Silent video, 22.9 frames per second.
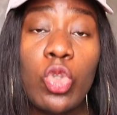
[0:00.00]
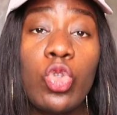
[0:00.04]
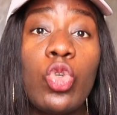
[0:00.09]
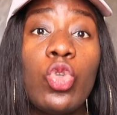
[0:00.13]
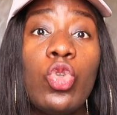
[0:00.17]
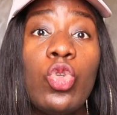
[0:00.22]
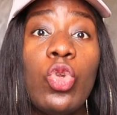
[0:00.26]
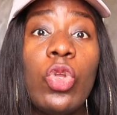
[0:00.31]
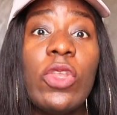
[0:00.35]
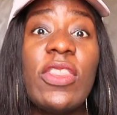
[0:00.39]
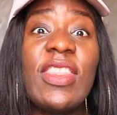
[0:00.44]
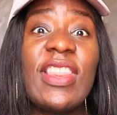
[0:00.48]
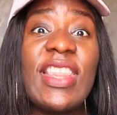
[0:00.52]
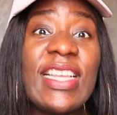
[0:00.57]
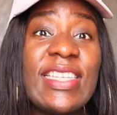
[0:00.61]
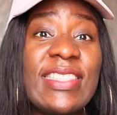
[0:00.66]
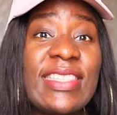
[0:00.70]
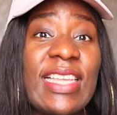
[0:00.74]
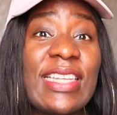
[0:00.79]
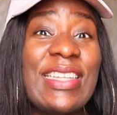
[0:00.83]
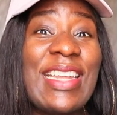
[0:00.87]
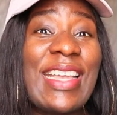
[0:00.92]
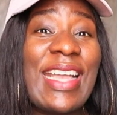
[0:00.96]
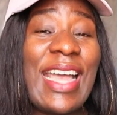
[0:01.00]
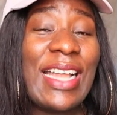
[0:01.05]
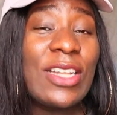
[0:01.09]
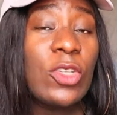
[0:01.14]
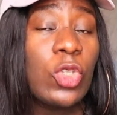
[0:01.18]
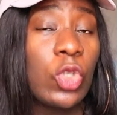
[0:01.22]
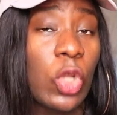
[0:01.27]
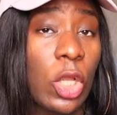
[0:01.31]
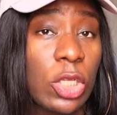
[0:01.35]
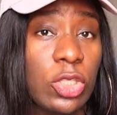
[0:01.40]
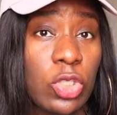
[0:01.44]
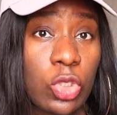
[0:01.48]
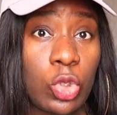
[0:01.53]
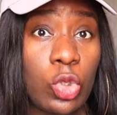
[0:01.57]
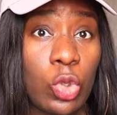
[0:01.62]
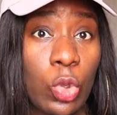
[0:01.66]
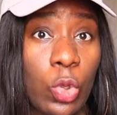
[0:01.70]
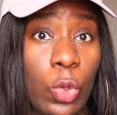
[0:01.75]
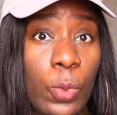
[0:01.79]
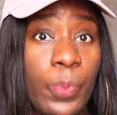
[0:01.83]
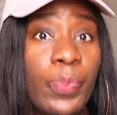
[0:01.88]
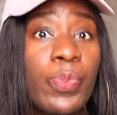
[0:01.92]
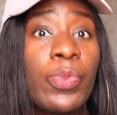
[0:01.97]
to do things that they cannot
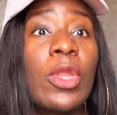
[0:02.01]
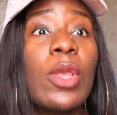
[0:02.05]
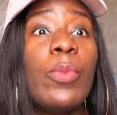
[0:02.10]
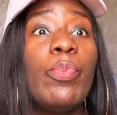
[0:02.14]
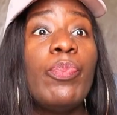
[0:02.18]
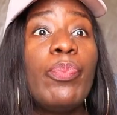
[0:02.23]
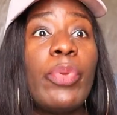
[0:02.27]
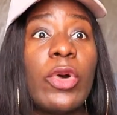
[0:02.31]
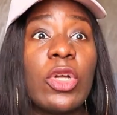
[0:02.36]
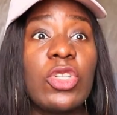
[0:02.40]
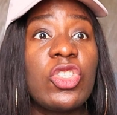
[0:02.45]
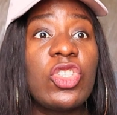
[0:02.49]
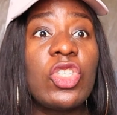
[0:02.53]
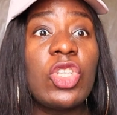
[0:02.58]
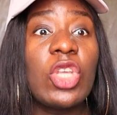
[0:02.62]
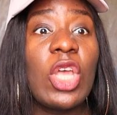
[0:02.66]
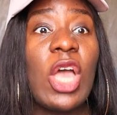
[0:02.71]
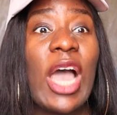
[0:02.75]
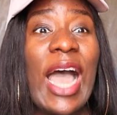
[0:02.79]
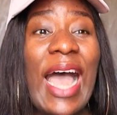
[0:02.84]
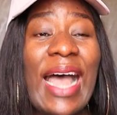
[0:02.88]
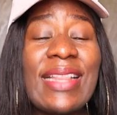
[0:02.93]
do, but.